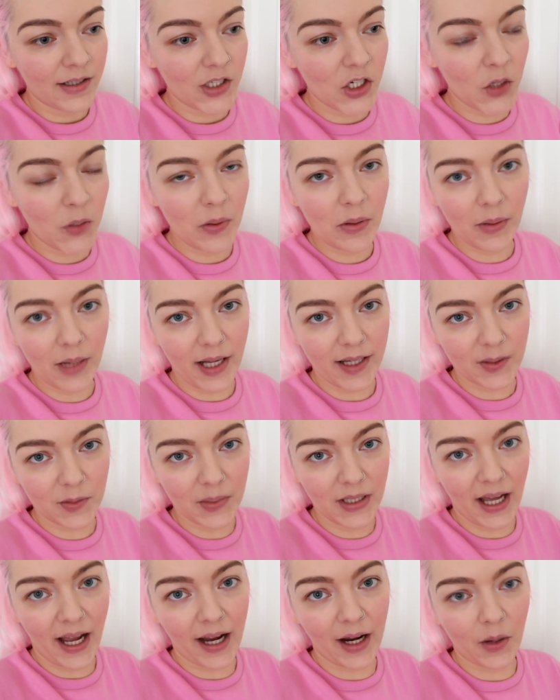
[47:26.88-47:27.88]
two people asked
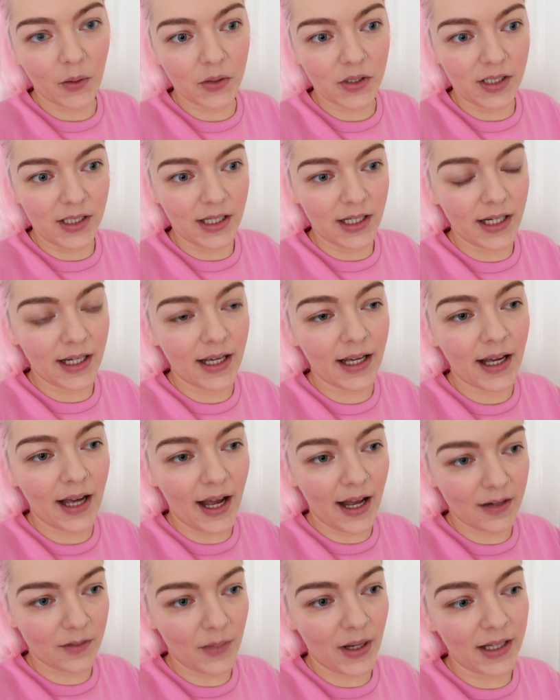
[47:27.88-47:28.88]
me to hang out today
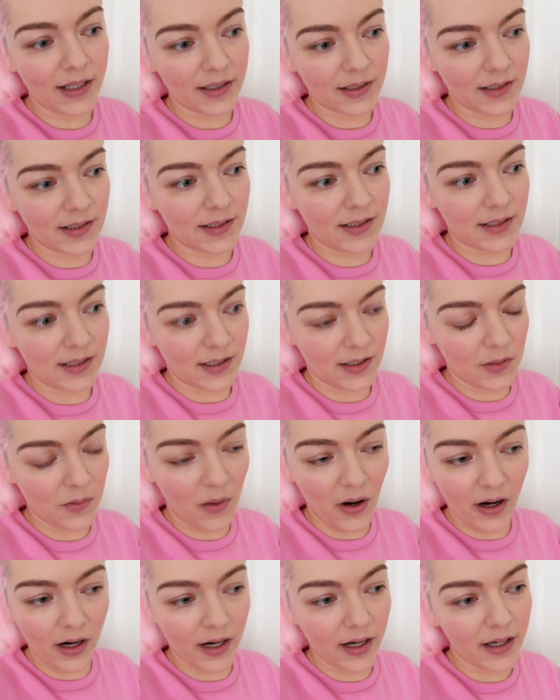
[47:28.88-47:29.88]
and my little sister
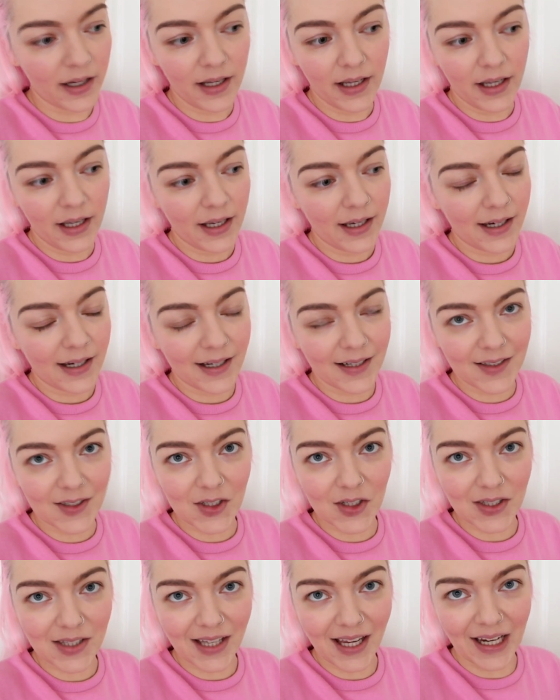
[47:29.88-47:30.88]
tomorrow. It's
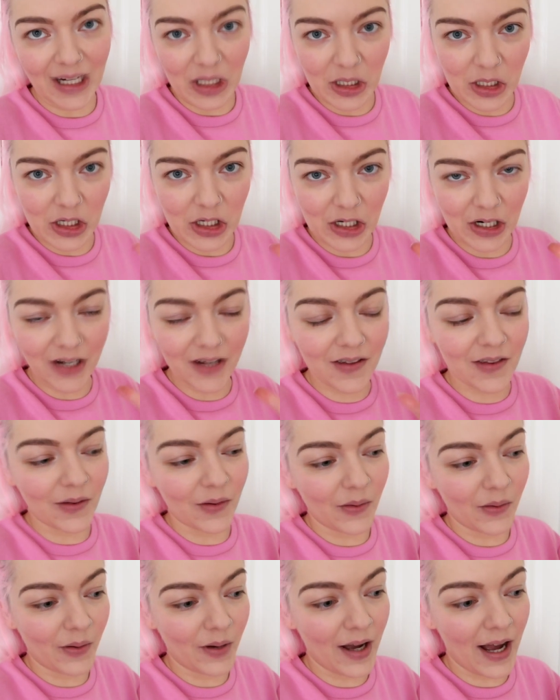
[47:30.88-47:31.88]
just like, ugh.
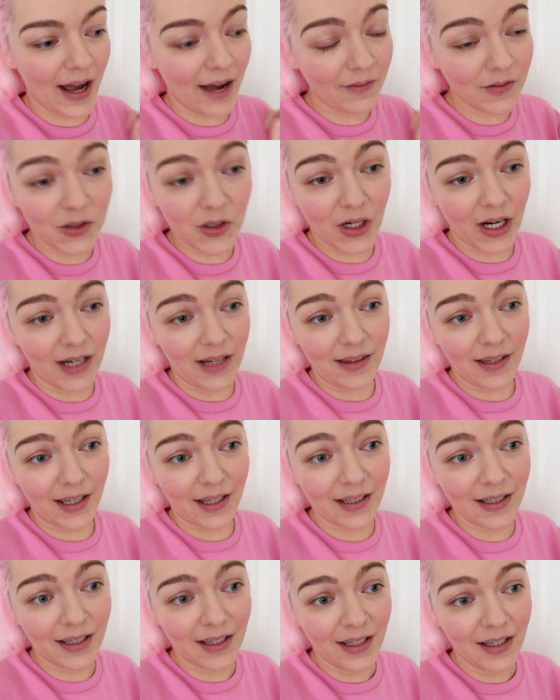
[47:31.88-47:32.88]
So I haven't done
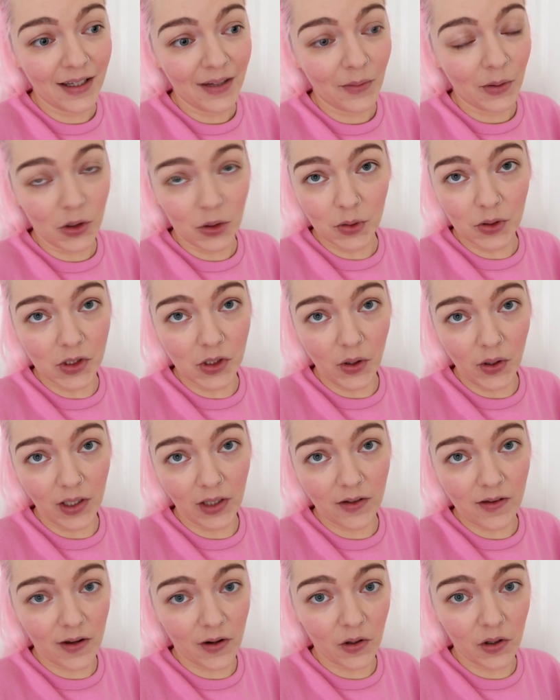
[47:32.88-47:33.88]
anything, which was annoying
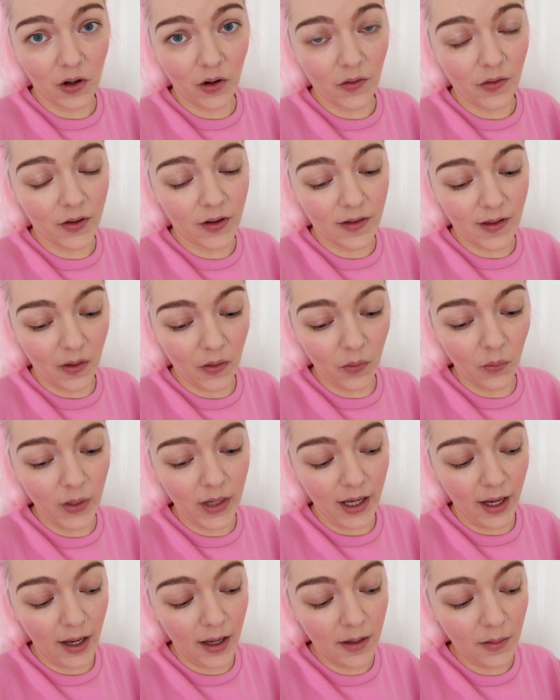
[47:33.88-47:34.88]
because I could have got things out of the
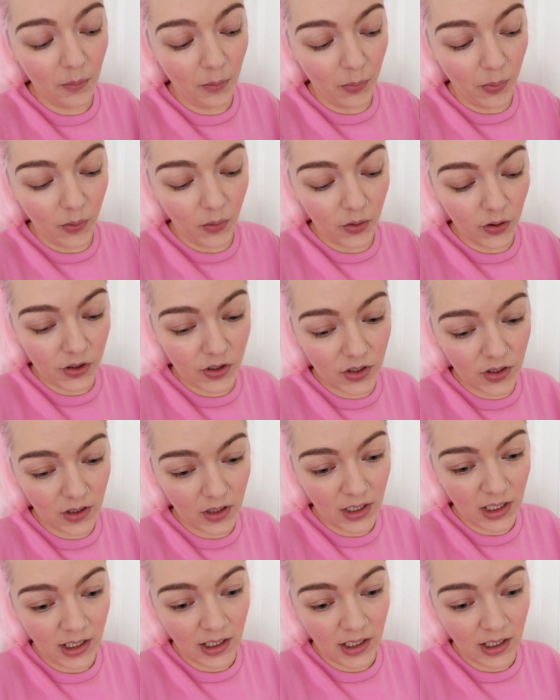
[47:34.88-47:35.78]
way. But